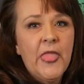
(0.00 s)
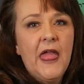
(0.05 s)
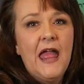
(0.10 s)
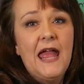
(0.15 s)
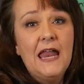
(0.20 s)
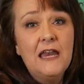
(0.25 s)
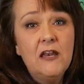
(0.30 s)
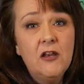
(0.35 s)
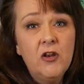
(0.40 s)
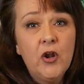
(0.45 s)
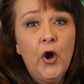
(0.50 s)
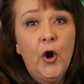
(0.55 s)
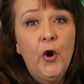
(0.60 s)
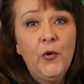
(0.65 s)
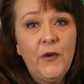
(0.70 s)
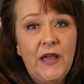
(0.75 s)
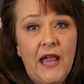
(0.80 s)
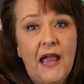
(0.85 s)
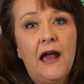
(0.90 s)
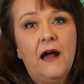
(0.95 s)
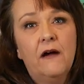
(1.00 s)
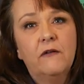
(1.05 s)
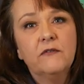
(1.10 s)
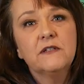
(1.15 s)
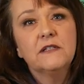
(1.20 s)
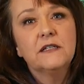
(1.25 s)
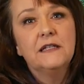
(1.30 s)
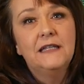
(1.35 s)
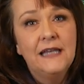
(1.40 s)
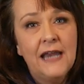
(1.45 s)
and no
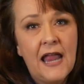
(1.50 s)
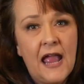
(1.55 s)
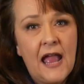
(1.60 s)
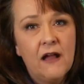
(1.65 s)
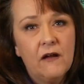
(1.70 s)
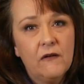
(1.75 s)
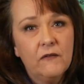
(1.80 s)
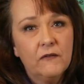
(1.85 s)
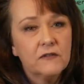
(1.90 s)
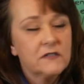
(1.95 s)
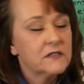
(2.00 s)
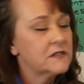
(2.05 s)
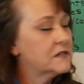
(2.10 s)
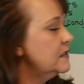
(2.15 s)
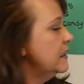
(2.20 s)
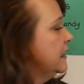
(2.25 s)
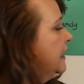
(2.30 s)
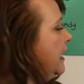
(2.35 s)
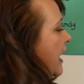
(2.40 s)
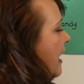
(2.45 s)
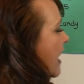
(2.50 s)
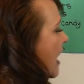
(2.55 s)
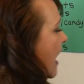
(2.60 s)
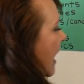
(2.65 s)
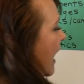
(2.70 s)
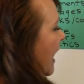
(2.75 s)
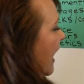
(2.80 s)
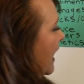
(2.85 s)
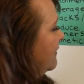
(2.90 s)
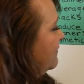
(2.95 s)
count nouns.
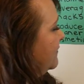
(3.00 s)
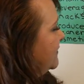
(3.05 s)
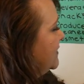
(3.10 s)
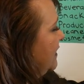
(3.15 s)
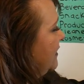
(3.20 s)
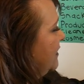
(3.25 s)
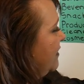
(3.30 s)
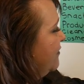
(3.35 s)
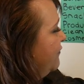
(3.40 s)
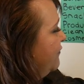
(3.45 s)
I've done a